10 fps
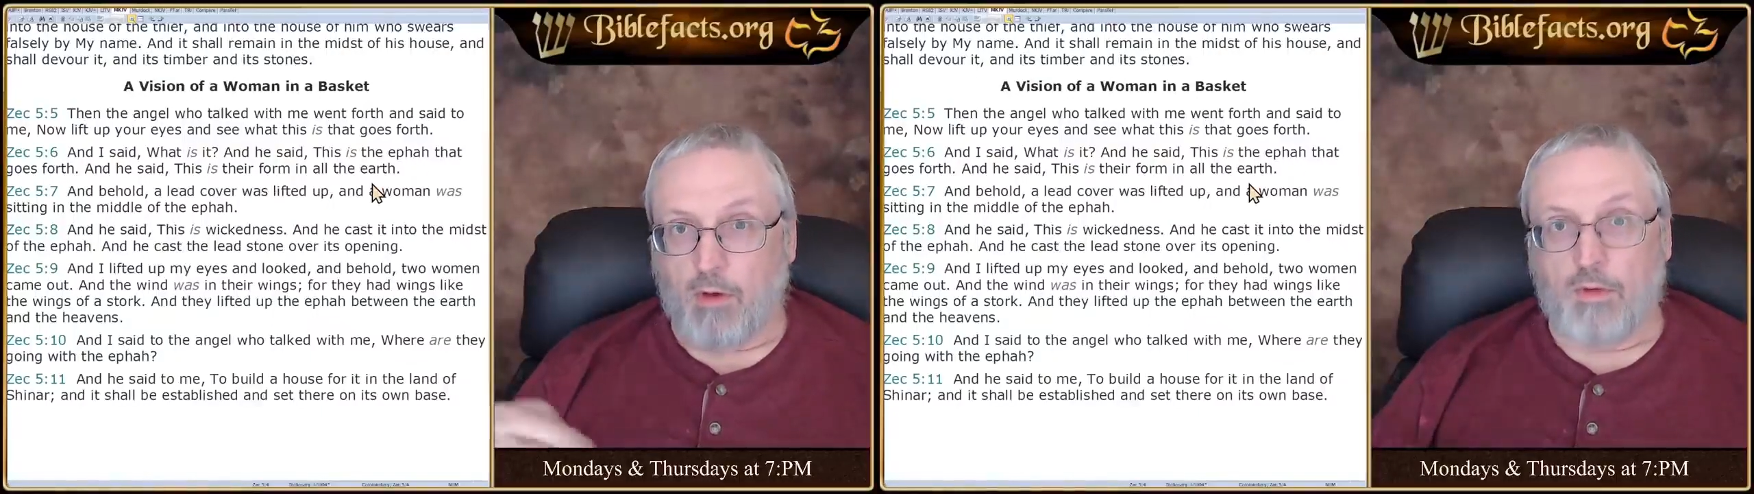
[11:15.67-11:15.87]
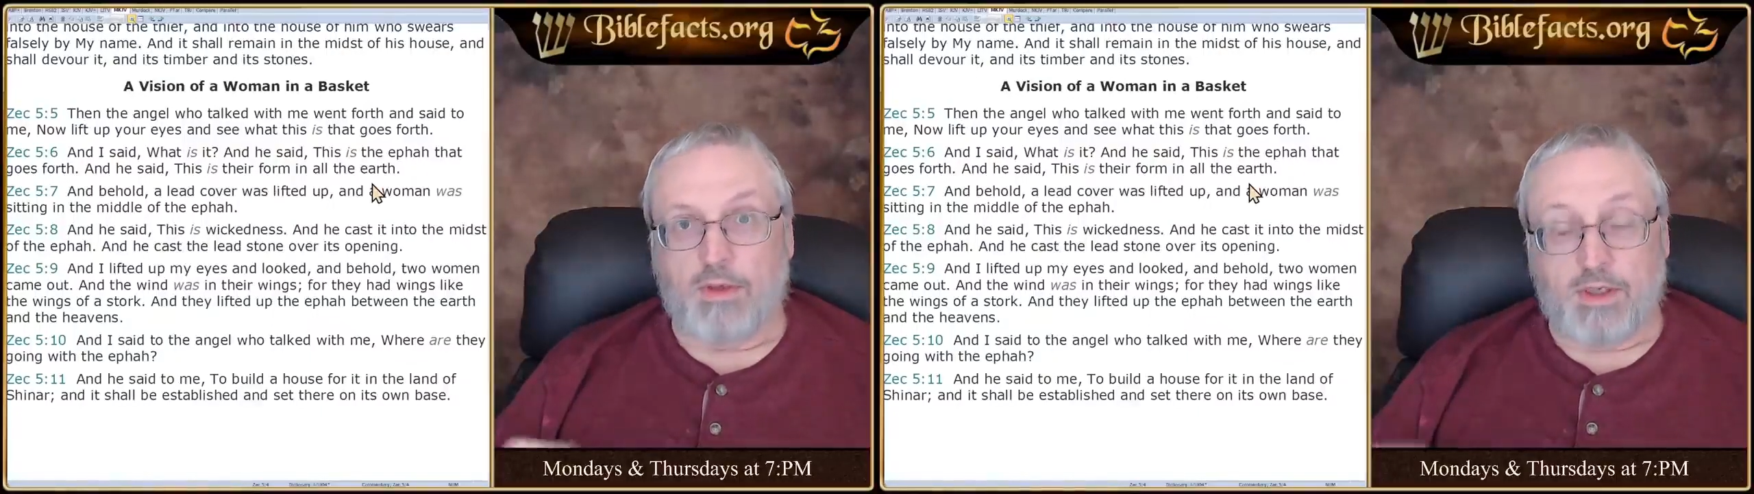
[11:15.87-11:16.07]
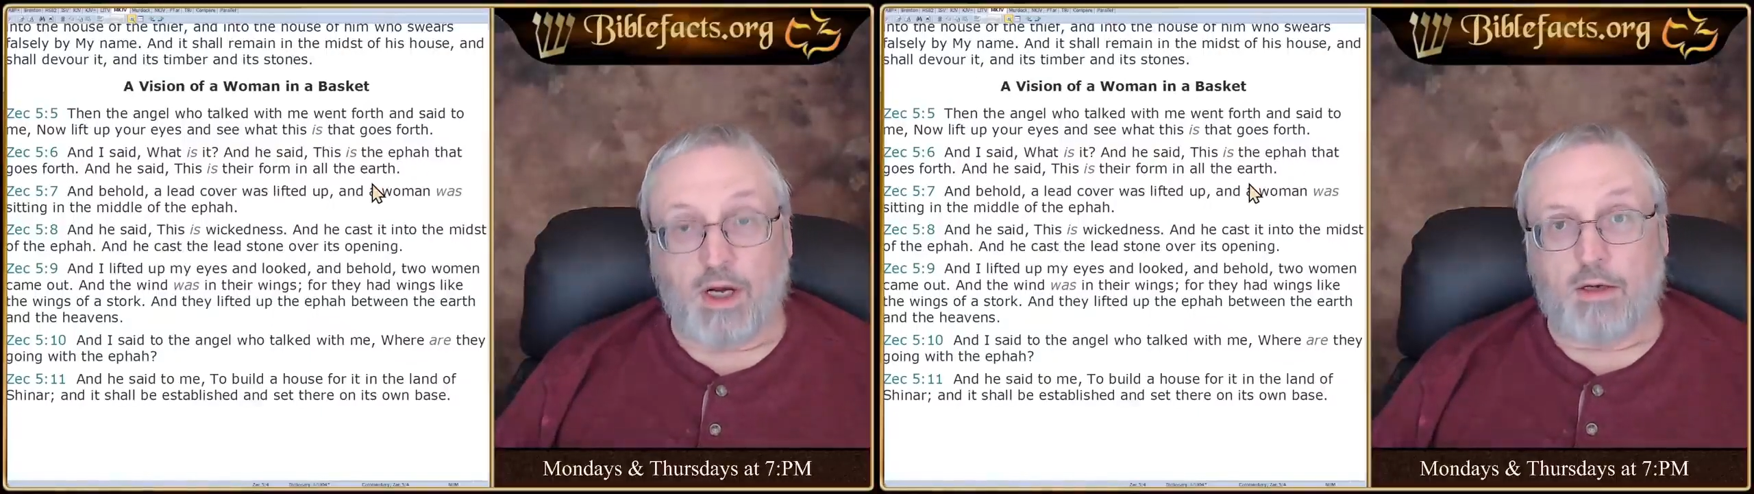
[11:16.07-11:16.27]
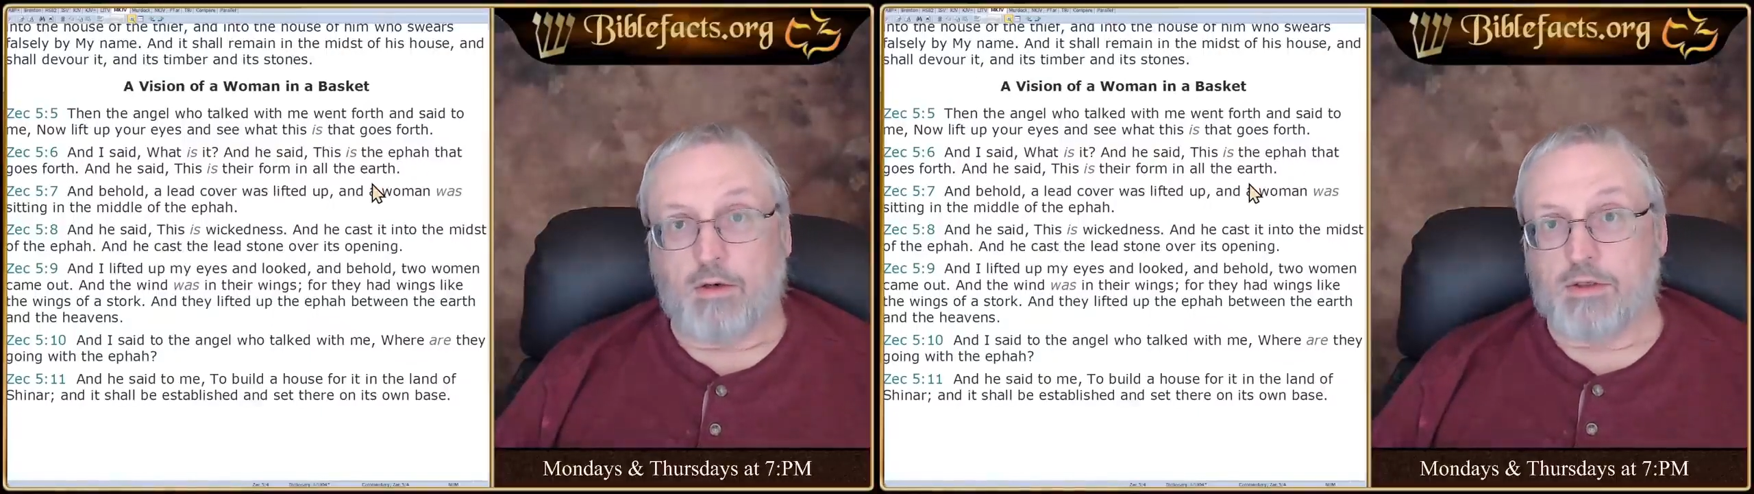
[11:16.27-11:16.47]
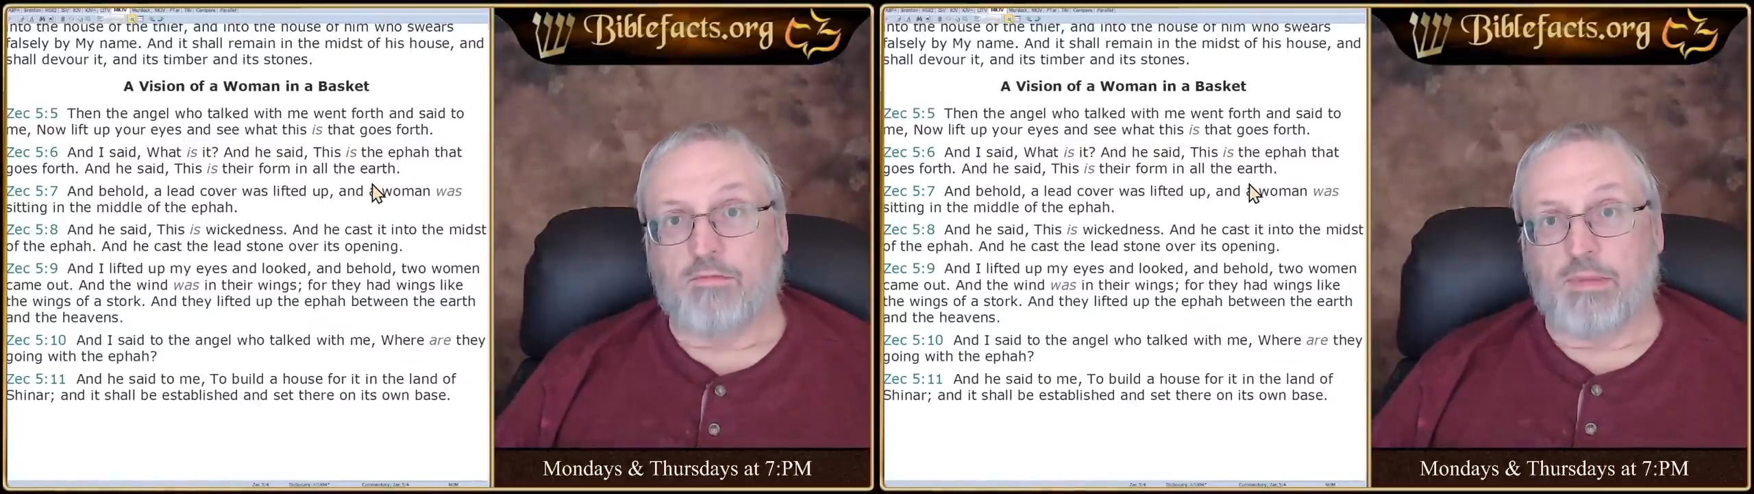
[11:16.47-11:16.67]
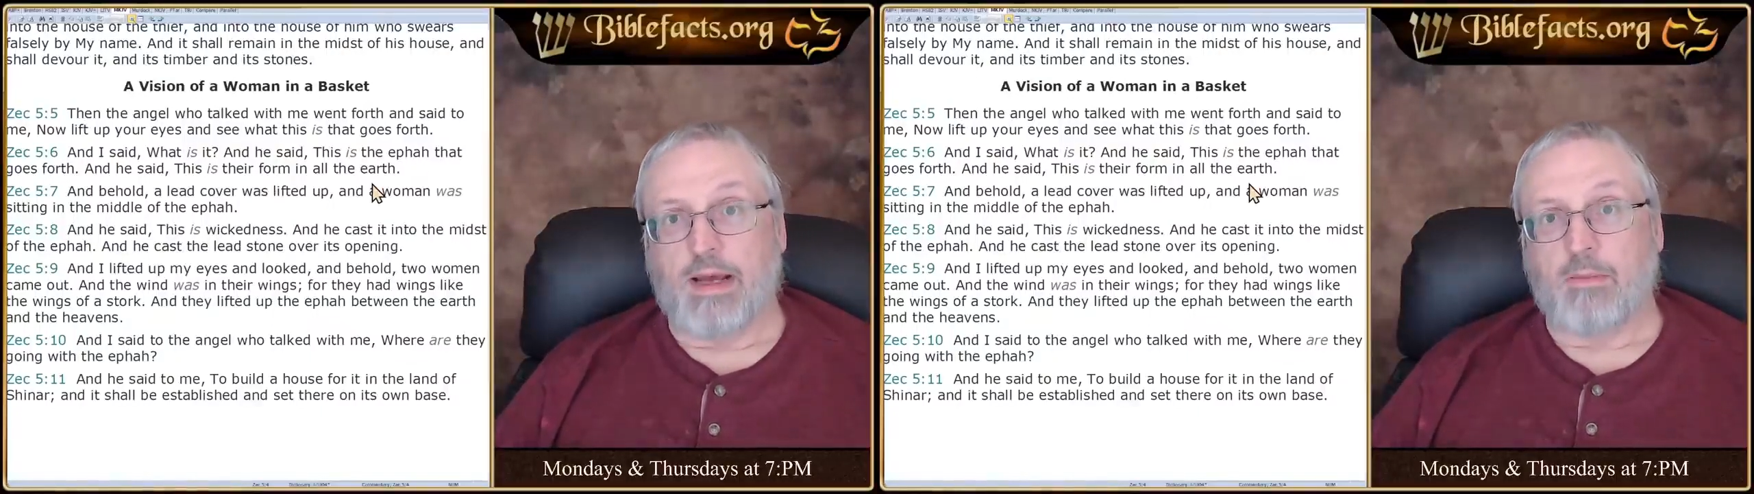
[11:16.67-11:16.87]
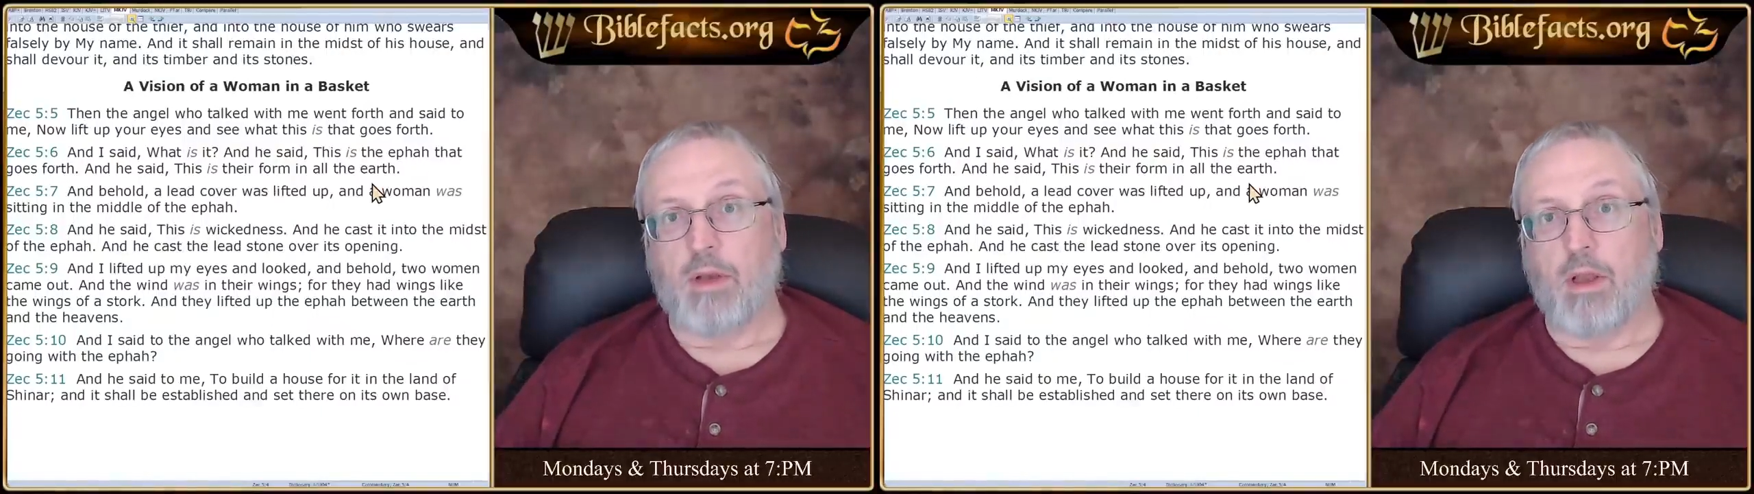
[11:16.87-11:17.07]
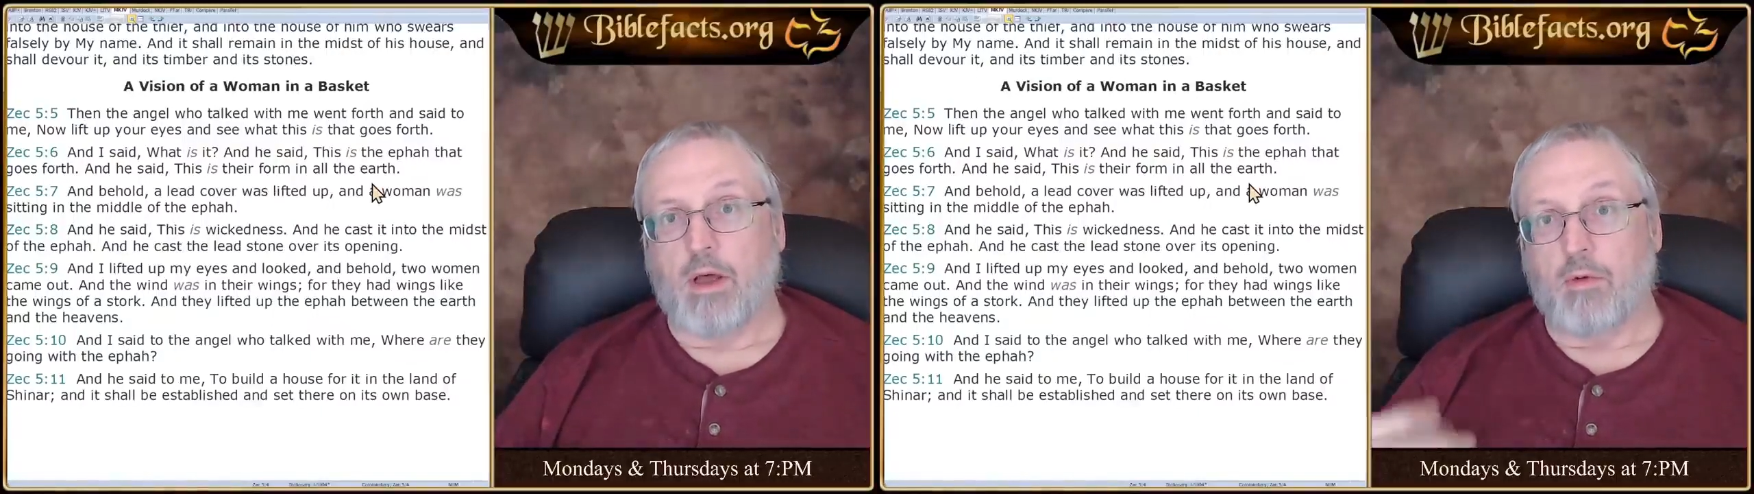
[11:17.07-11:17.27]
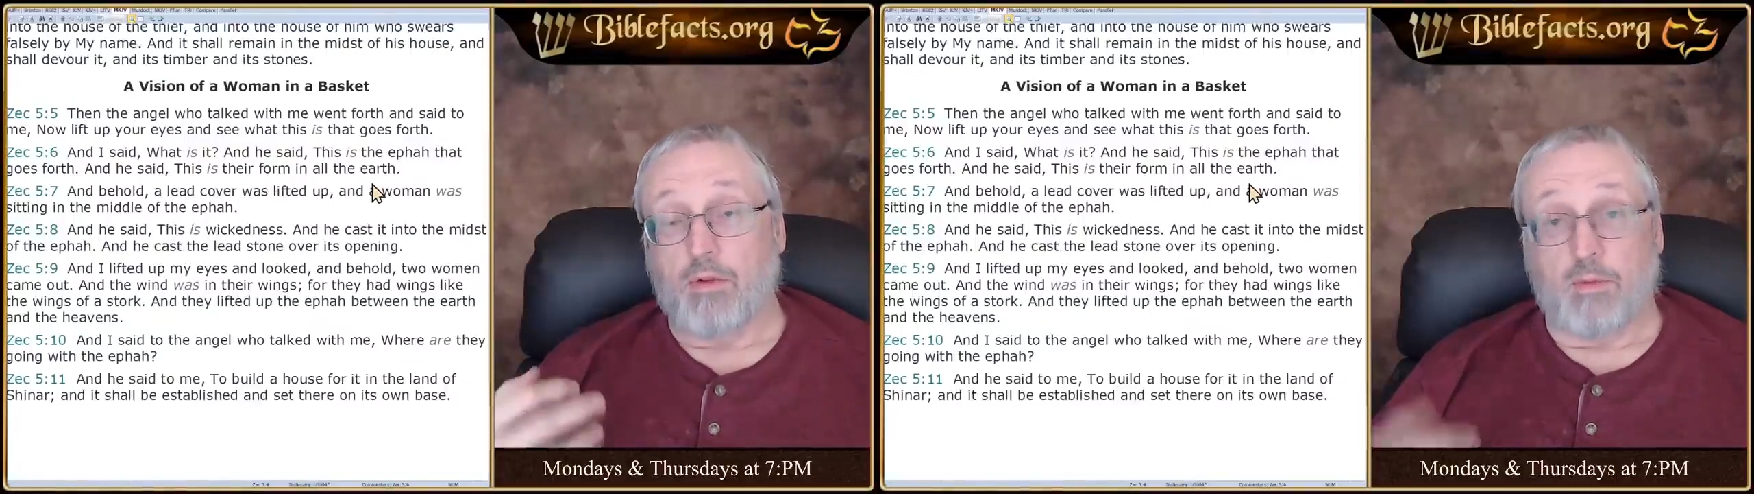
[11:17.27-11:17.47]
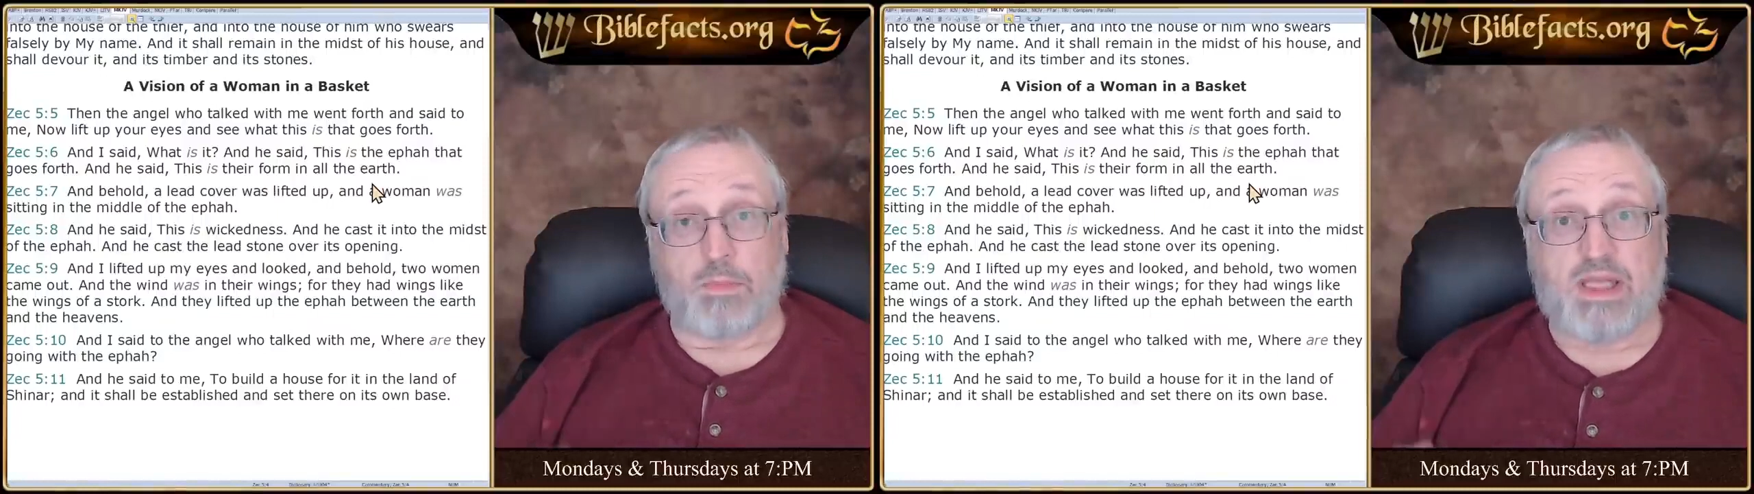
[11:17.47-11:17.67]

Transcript: all the daughters of Babylon or the